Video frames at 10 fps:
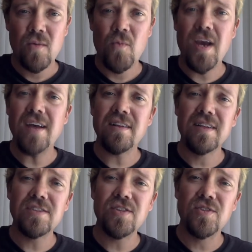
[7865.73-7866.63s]
We had to
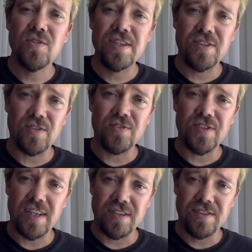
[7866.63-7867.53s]
listen to these other
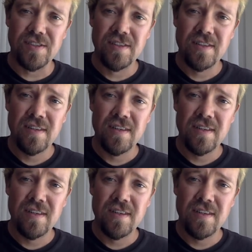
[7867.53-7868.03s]
states